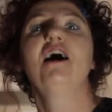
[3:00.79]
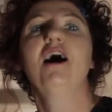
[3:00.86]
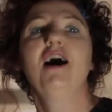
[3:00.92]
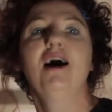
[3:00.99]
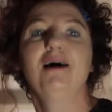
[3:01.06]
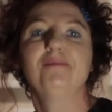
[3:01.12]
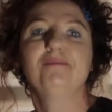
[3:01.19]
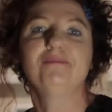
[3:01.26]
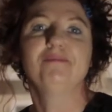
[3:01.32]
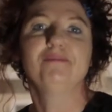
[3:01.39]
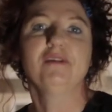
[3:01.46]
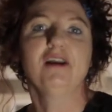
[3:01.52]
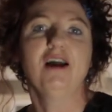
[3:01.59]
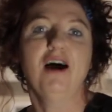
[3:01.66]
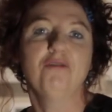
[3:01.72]
Um,
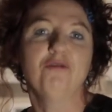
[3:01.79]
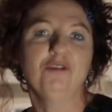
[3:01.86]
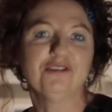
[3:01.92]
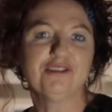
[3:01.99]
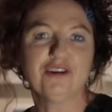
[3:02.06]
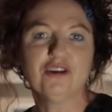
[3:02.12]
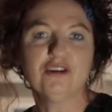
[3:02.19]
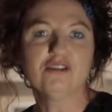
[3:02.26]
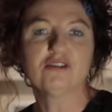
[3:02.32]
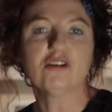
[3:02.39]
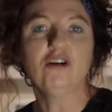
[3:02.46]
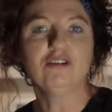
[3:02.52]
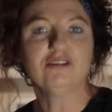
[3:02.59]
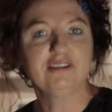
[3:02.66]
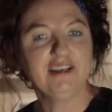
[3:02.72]
I've also used
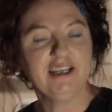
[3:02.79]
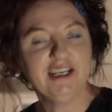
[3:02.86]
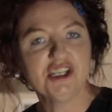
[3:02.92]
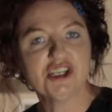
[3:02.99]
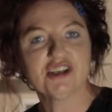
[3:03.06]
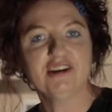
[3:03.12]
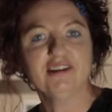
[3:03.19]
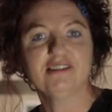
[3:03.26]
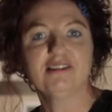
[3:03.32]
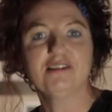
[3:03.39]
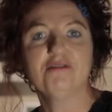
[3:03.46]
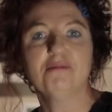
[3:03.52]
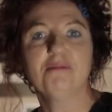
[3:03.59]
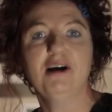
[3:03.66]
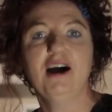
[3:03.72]
old t-shirts
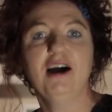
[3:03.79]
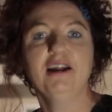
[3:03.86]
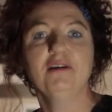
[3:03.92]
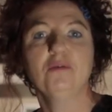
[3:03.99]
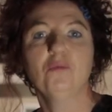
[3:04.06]
of mine